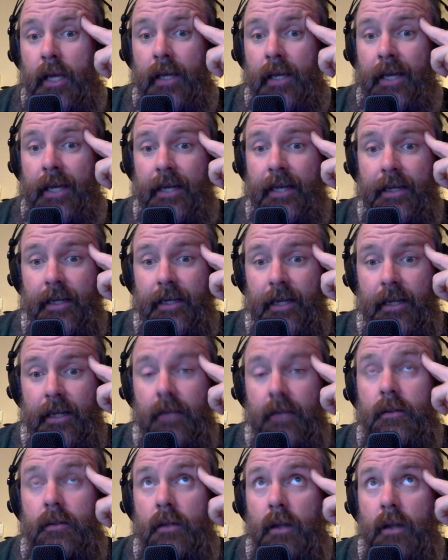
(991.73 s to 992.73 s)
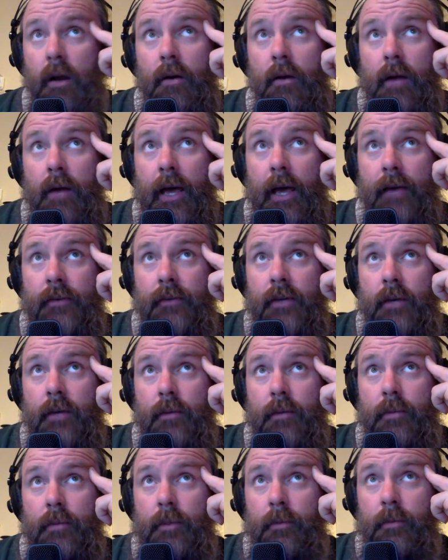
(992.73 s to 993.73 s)
Kind of neat, you know, to have a
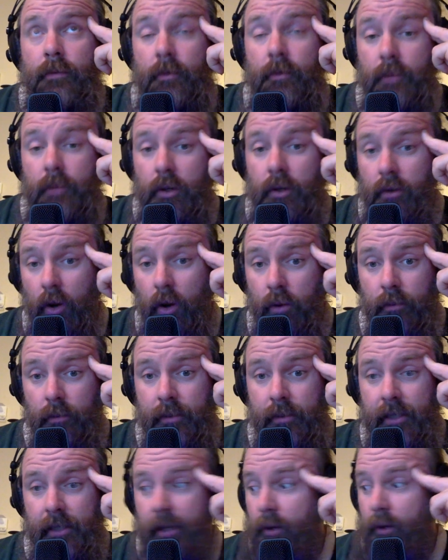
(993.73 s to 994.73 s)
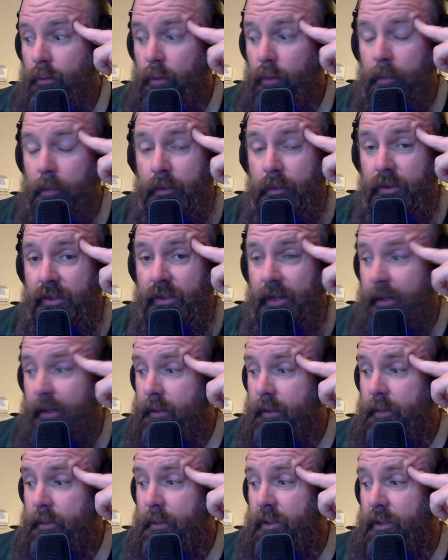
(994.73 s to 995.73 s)
couple people from your hometown represent,
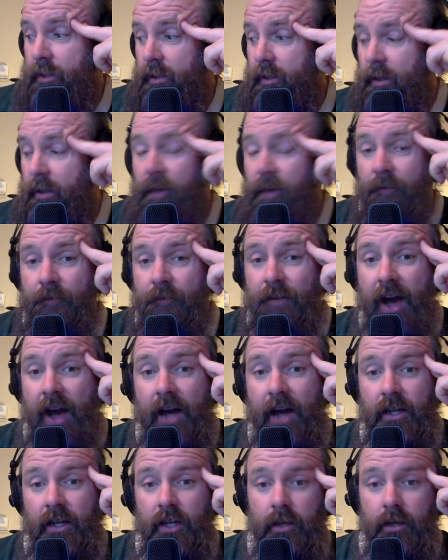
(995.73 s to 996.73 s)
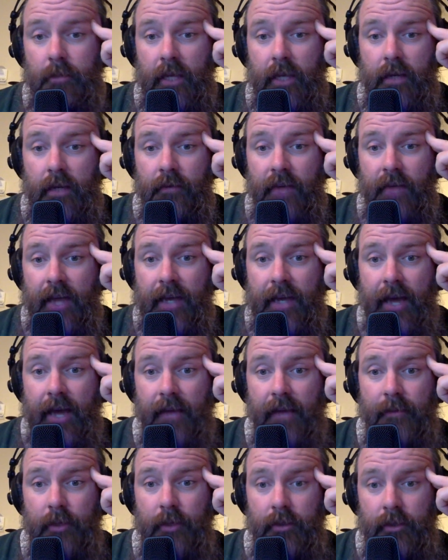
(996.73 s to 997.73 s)
especially fine young men of that
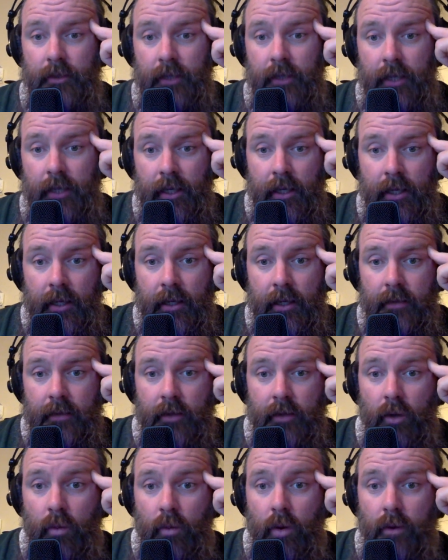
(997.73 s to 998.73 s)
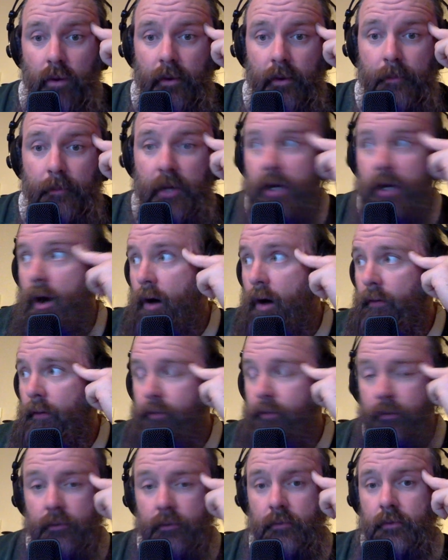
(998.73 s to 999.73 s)
caliber. They're going to work their butt off.
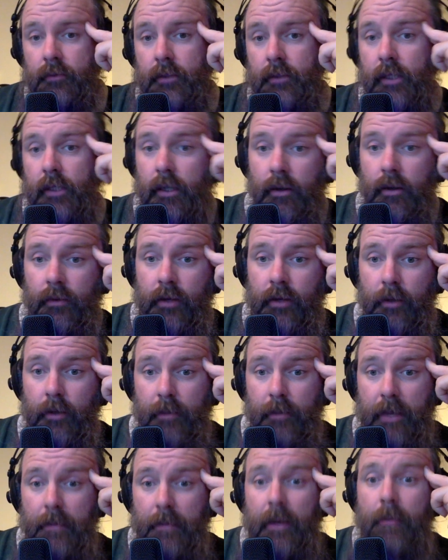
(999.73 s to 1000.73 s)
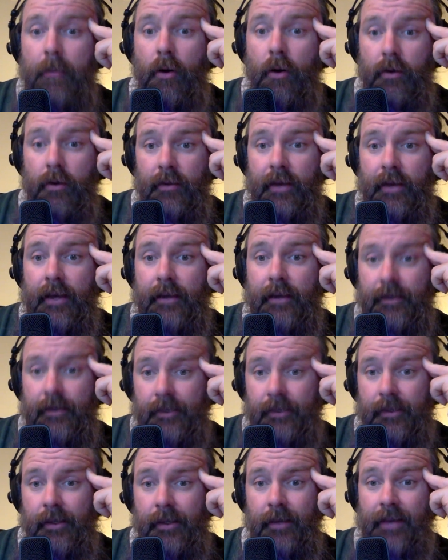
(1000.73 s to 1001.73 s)
And, you know, they're going to be a big part of that
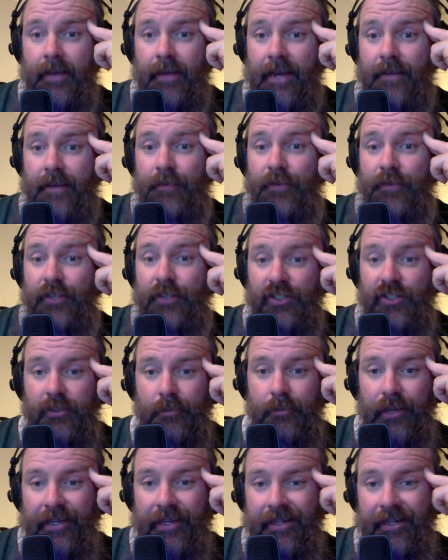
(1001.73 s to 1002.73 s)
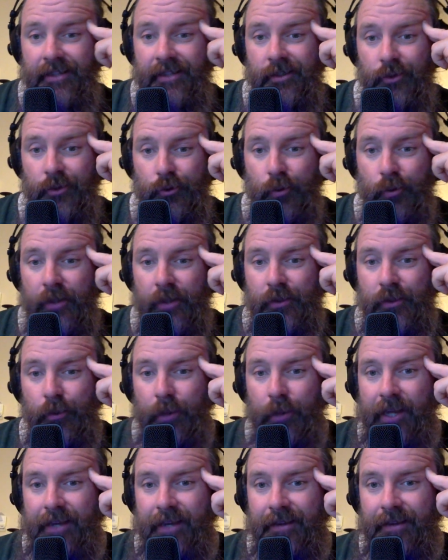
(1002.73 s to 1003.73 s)
division, playing each other twice a
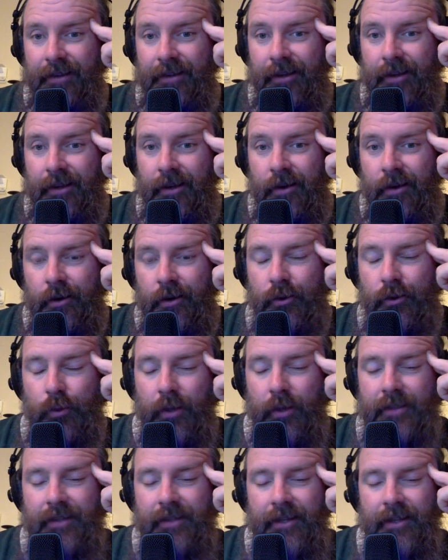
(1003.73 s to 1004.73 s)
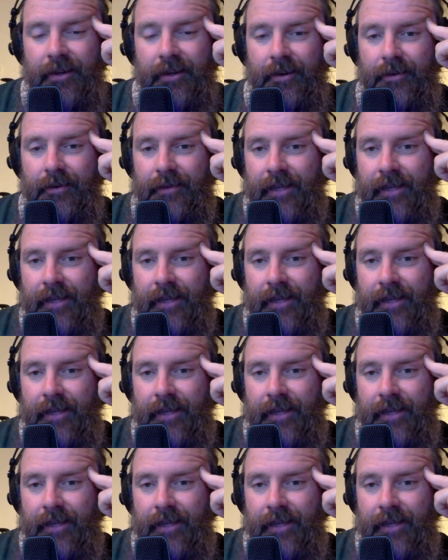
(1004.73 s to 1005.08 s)
week or twice a year.